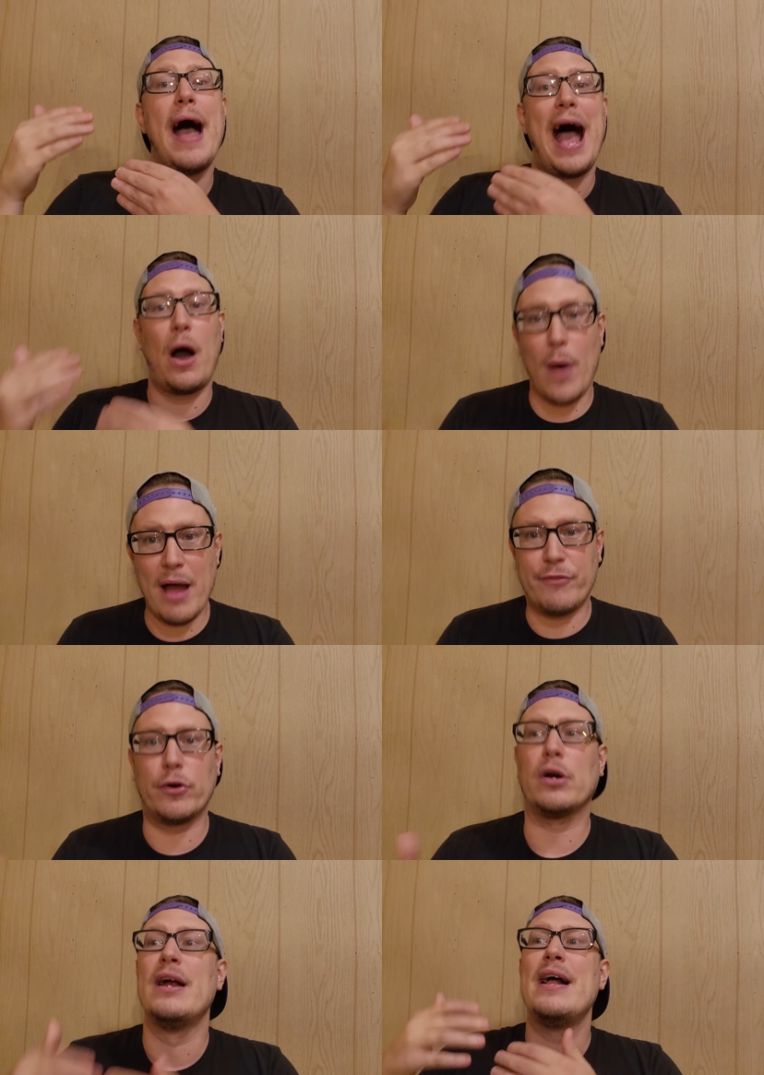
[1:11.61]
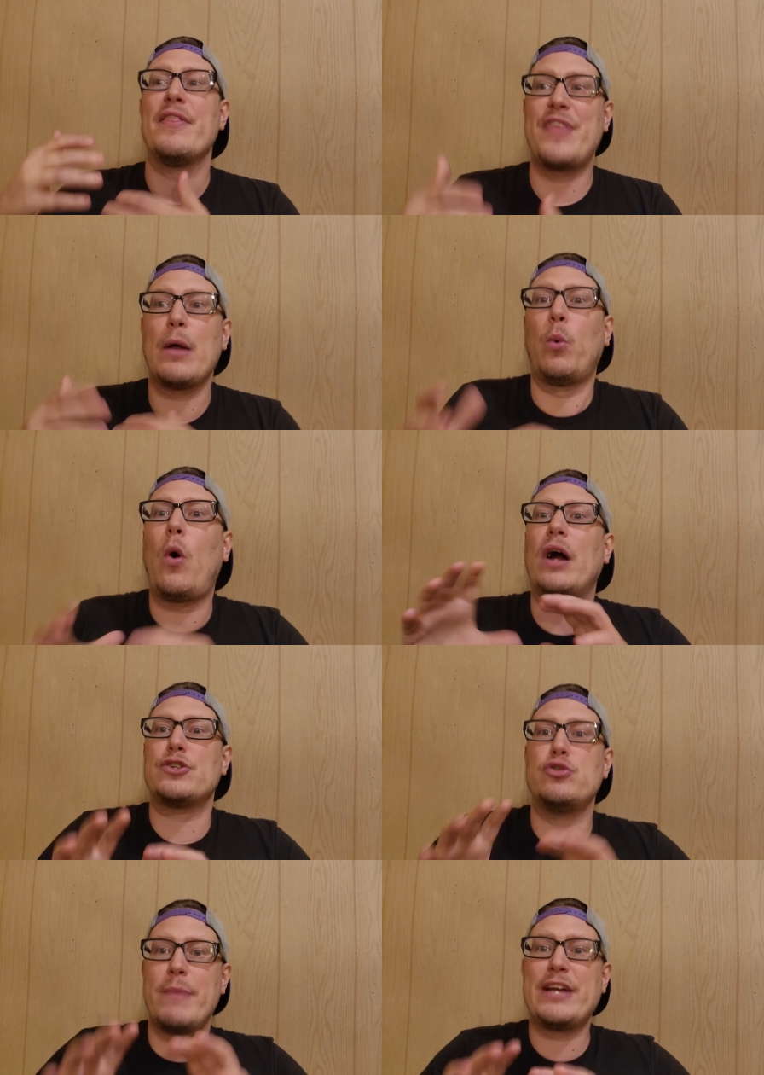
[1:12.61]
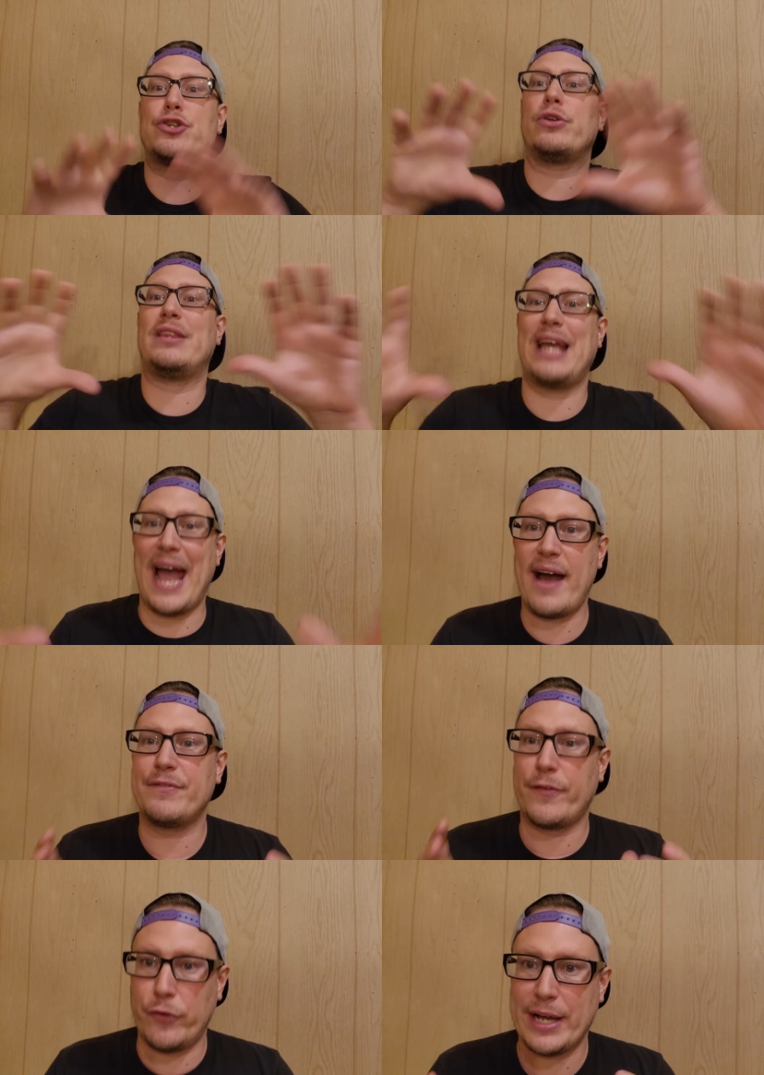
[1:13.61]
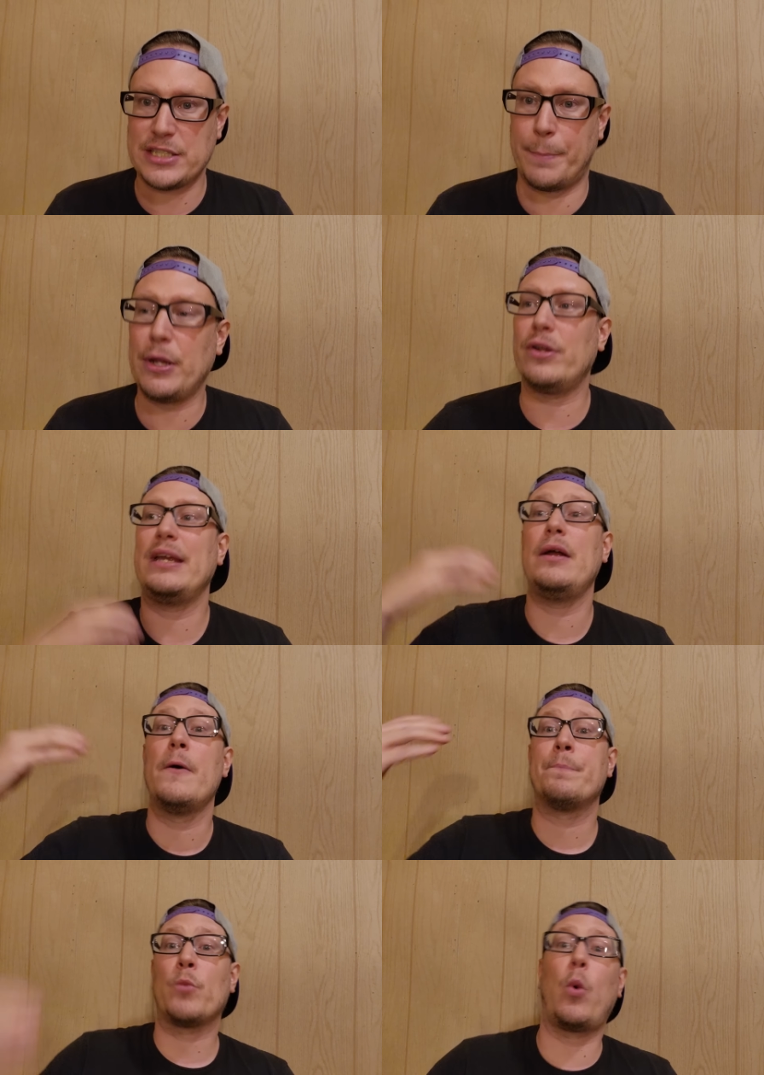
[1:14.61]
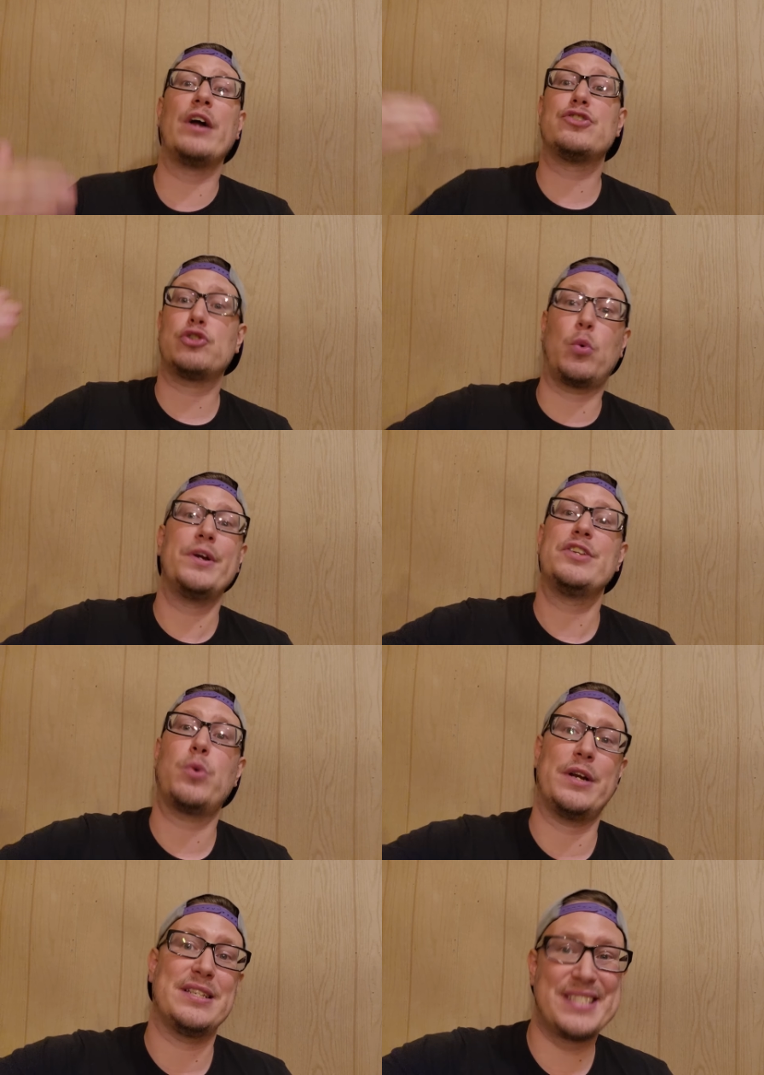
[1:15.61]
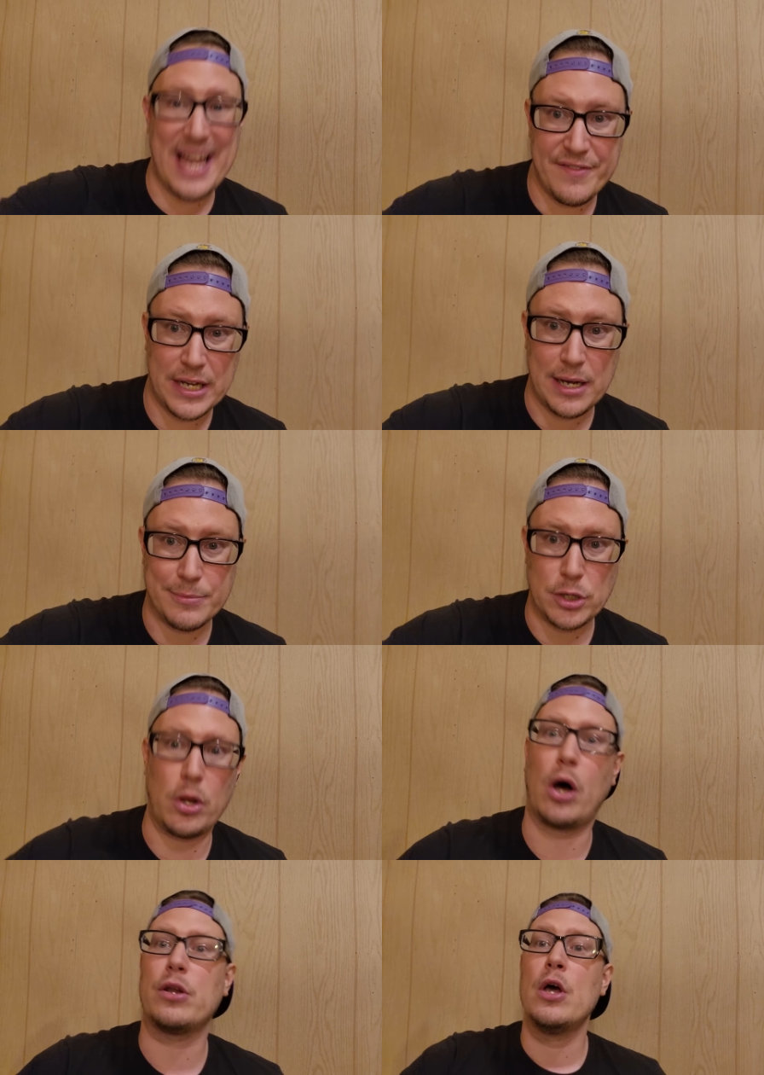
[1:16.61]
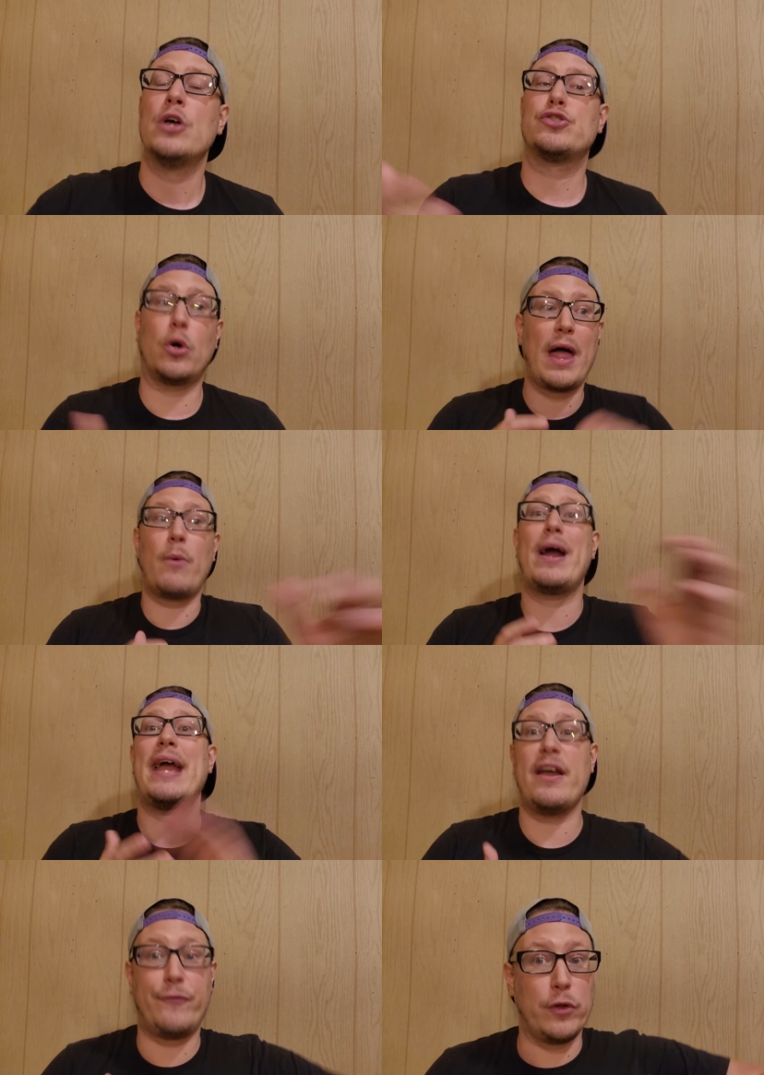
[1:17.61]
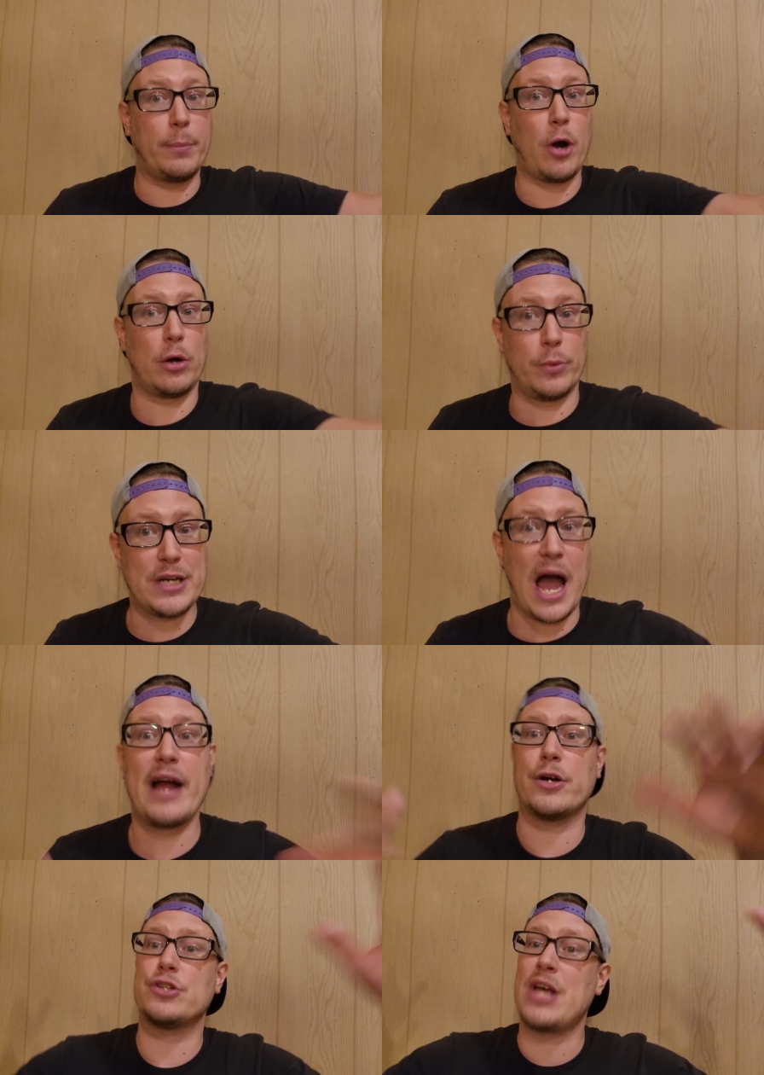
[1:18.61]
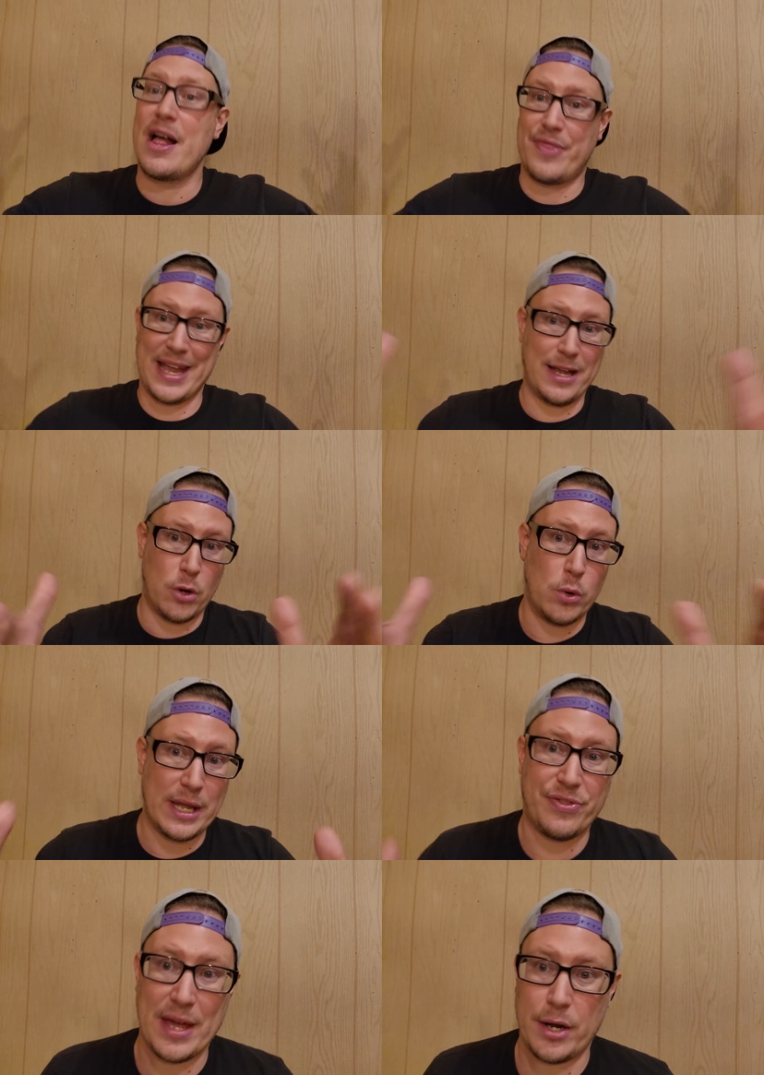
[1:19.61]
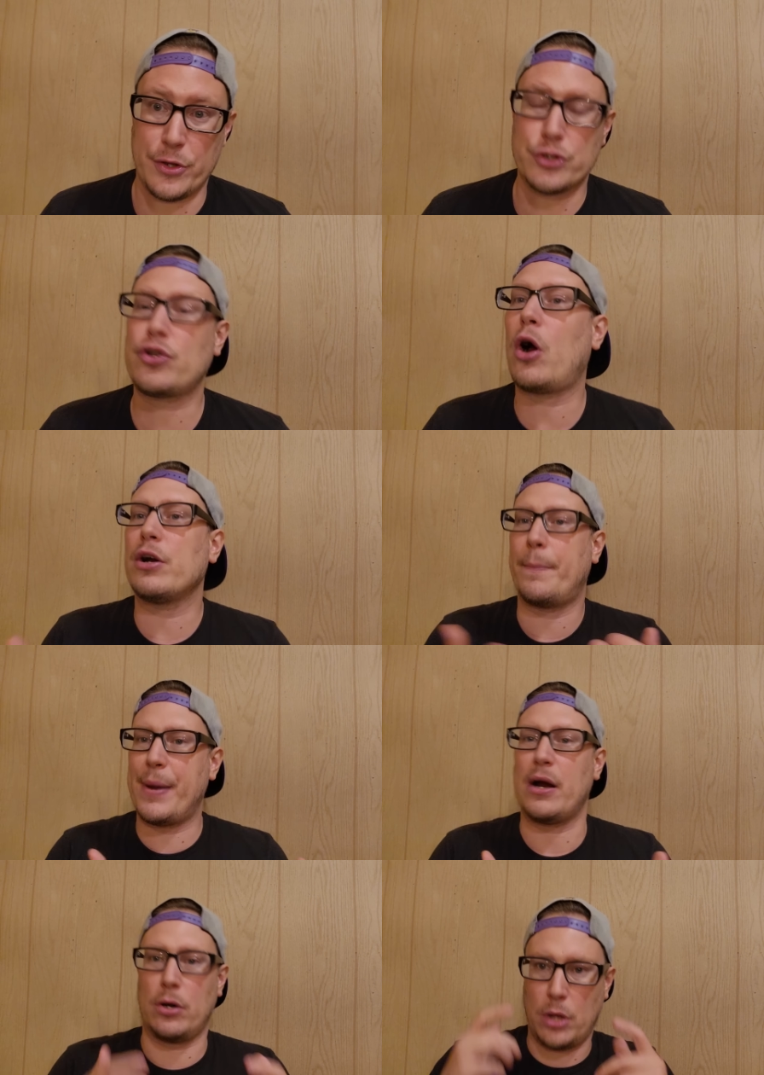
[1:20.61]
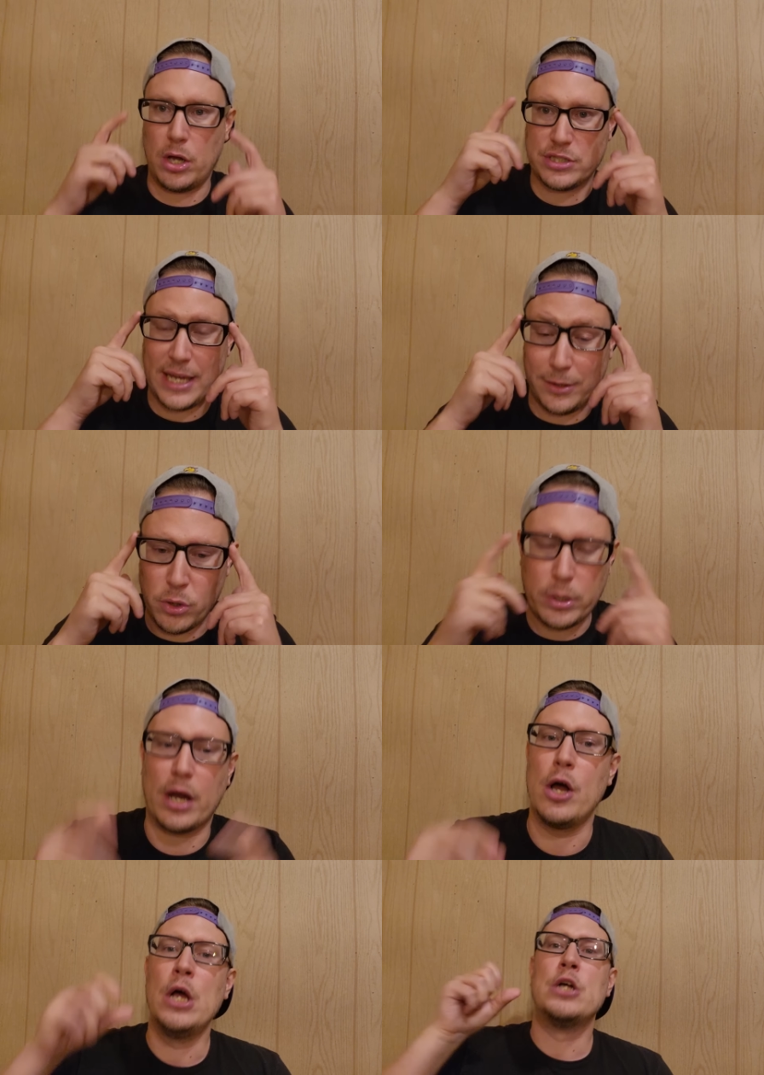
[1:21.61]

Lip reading: However, they want to make sure that they have the flexibility once 2027 comes along, so that way if LeBron retires, they can go get that other star to pair alongside Luka.